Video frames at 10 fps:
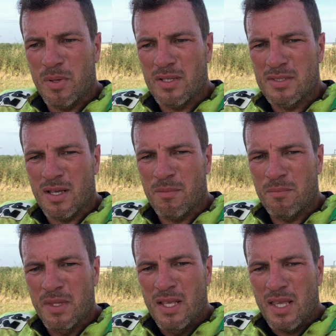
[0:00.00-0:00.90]
But yeah,
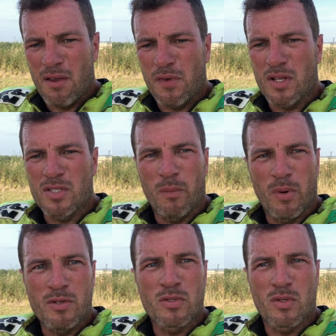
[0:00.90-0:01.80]
a few of the top
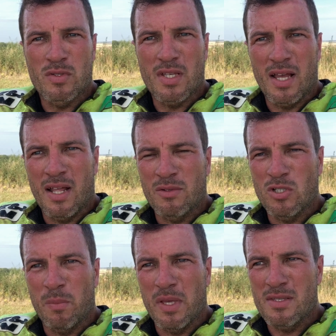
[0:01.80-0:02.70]
boys are sort of saying how
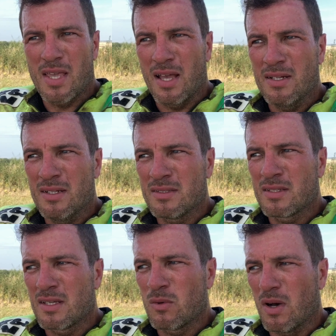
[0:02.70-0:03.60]
choppy it's getting and it's
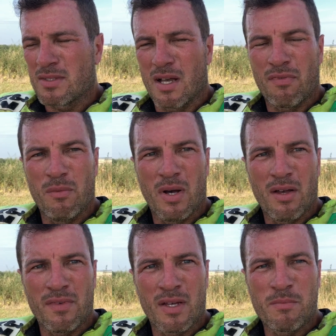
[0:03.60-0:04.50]
quite tough and what
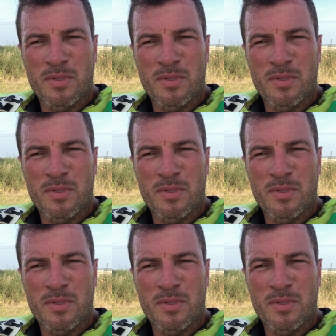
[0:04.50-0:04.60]
have you.